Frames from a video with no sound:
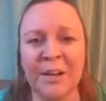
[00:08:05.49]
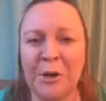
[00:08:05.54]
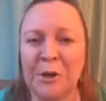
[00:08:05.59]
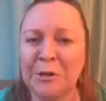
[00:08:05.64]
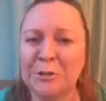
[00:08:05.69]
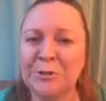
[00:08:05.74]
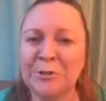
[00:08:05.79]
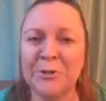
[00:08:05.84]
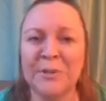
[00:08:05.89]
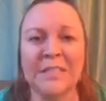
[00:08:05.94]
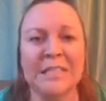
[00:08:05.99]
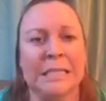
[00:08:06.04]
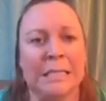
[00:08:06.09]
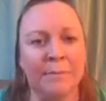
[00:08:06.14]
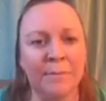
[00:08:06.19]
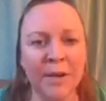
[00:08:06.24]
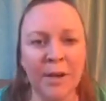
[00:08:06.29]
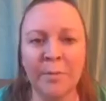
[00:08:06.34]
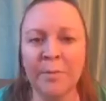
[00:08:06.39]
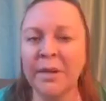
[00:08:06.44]
All you do is
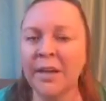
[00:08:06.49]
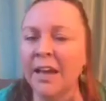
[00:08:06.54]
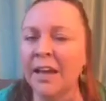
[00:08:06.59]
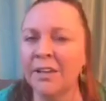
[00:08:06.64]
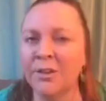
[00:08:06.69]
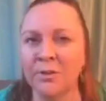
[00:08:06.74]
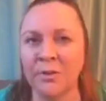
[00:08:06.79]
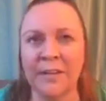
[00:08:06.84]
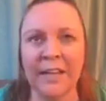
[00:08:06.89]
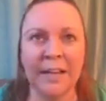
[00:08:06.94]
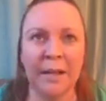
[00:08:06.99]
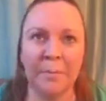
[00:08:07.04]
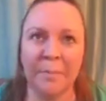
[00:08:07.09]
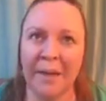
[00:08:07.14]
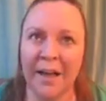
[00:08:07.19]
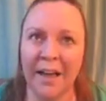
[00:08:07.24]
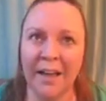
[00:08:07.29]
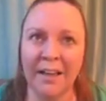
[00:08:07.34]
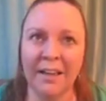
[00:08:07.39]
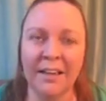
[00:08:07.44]
email me and you'll get it
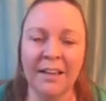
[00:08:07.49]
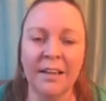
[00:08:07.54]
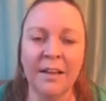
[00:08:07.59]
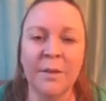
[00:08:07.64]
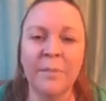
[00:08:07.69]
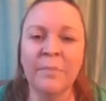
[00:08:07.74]
back.